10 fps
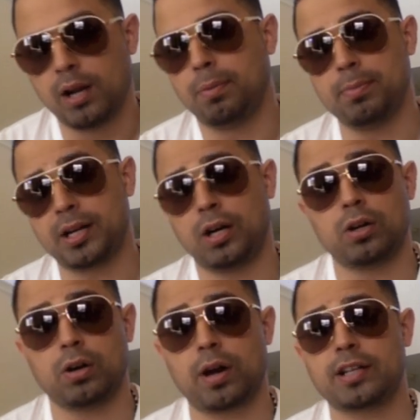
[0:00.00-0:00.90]
But Miguel
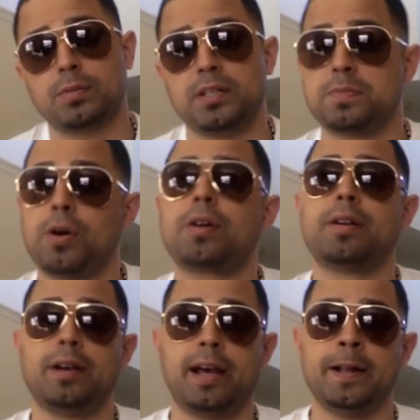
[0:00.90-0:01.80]
Cotto has to be
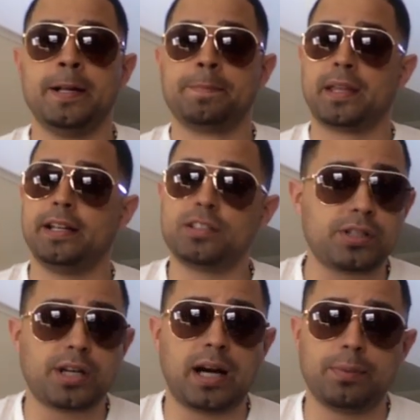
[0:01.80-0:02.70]
smarter than that. He needs to
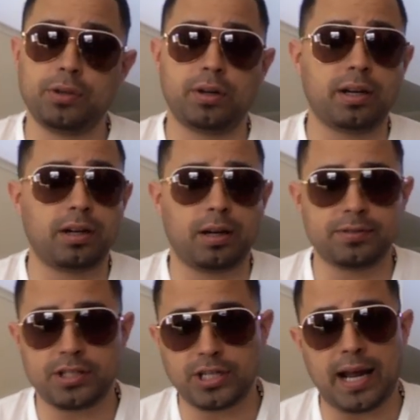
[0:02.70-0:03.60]

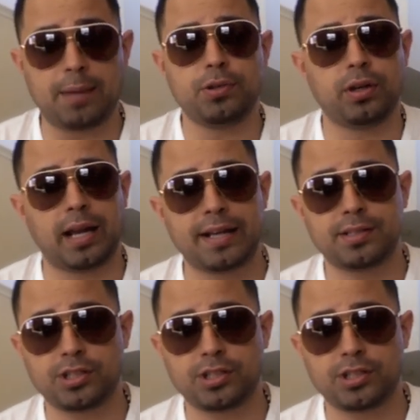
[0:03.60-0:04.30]
utilize the